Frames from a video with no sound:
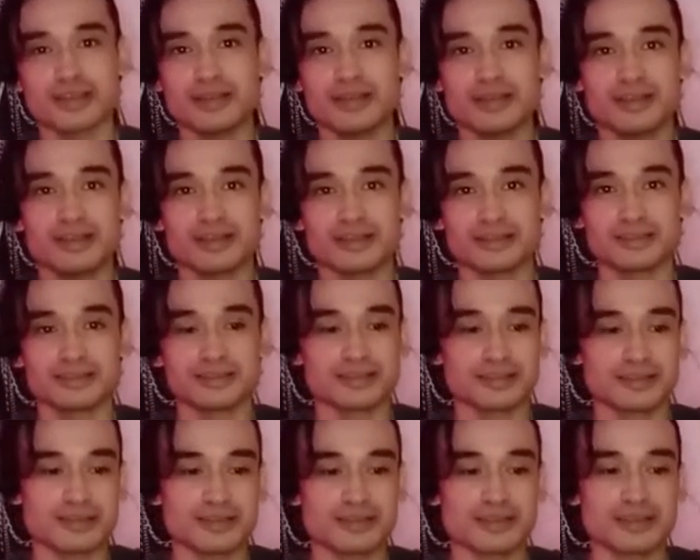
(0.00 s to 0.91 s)
and
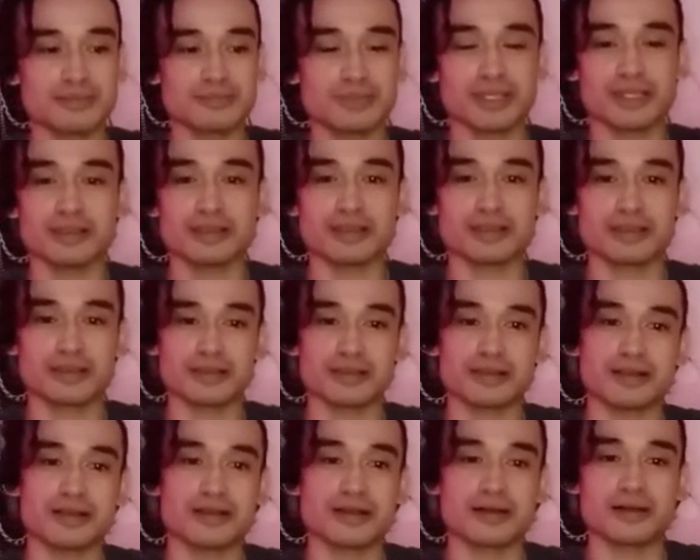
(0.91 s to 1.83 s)
they make
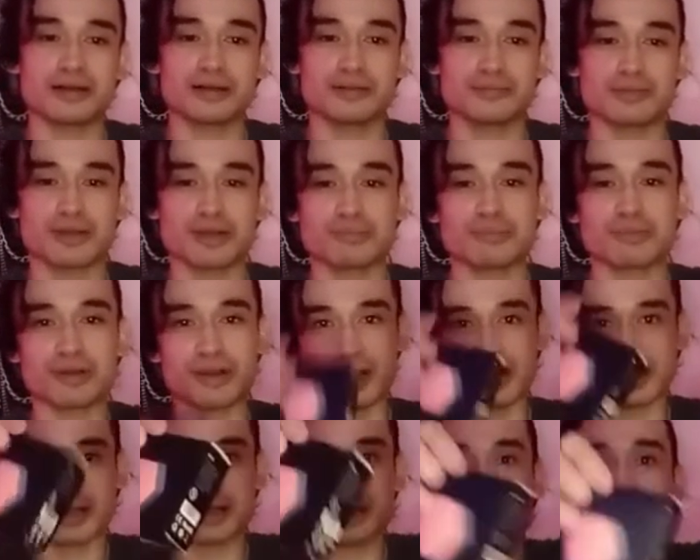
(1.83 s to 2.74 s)
a
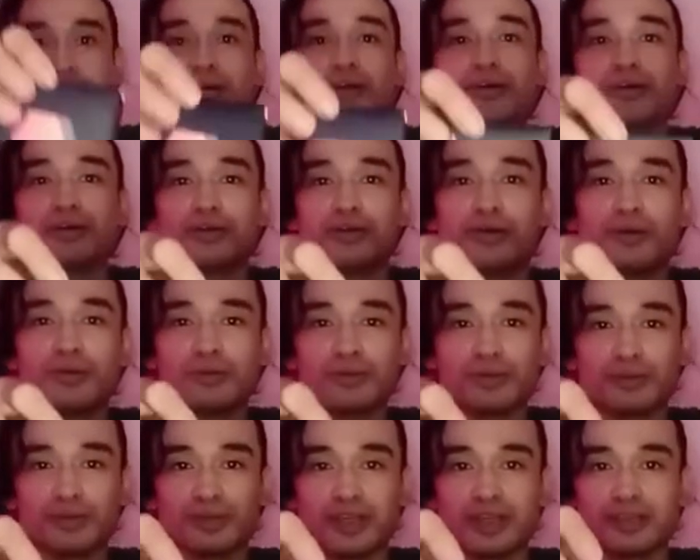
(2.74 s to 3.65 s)
product called
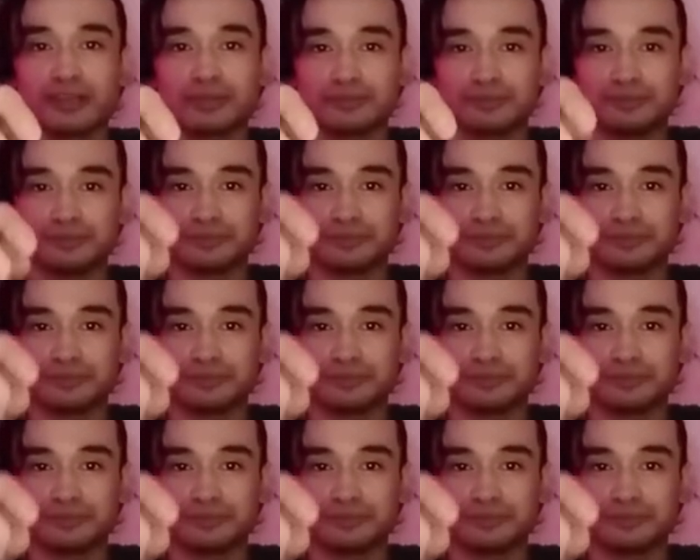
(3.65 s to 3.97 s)
Cololite.